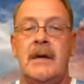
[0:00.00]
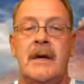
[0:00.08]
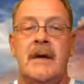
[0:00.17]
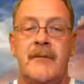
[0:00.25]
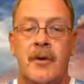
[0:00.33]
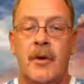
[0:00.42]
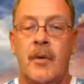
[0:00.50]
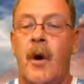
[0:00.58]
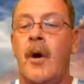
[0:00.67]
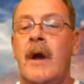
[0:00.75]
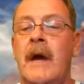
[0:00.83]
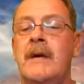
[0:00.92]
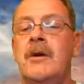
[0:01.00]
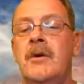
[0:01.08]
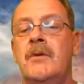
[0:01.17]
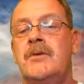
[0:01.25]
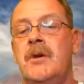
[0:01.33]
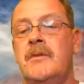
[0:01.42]
if you are a
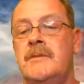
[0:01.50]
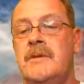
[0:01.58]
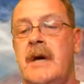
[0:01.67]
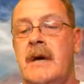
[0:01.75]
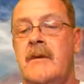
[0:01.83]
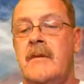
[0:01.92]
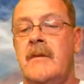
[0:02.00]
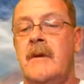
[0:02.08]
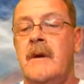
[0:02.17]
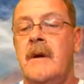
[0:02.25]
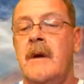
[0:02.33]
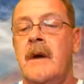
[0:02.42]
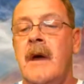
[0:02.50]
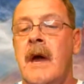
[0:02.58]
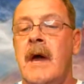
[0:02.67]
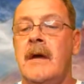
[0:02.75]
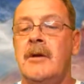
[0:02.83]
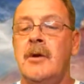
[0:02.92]
YouTube channel
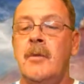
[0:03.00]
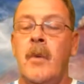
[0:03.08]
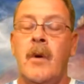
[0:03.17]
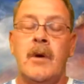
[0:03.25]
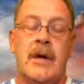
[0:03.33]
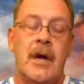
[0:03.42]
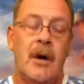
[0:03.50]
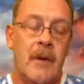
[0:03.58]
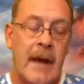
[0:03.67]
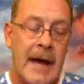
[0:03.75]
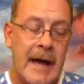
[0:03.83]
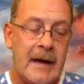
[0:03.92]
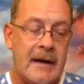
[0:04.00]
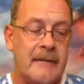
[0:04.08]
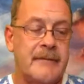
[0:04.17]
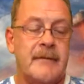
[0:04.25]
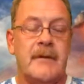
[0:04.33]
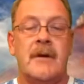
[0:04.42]
and you want to go
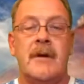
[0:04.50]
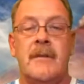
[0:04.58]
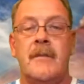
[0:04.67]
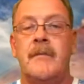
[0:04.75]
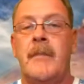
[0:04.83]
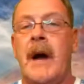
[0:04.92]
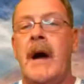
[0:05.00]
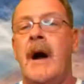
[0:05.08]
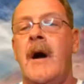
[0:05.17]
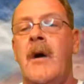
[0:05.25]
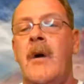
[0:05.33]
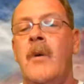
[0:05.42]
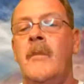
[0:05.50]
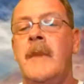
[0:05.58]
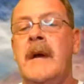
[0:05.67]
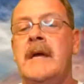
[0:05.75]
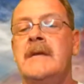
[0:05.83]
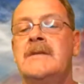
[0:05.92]
live, by all
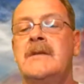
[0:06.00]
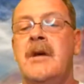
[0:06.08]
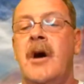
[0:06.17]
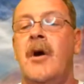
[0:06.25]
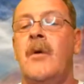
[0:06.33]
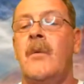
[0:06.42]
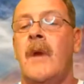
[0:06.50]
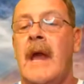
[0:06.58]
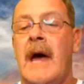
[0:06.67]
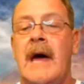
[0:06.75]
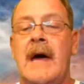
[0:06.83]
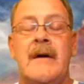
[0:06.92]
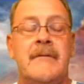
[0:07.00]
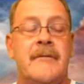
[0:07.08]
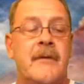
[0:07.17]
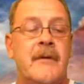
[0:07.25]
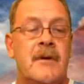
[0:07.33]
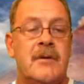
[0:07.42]
means, go
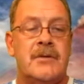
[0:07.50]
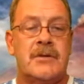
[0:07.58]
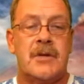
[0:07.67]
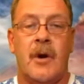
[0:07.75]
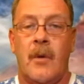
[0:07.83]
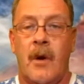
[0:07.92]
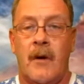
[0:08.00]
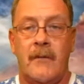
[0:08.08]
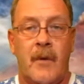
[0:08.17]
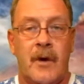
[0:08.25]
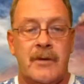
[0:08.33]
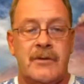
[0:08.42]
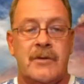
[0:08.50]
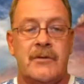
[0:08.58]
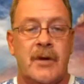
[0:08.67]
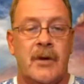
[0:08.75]
live. Show off what you're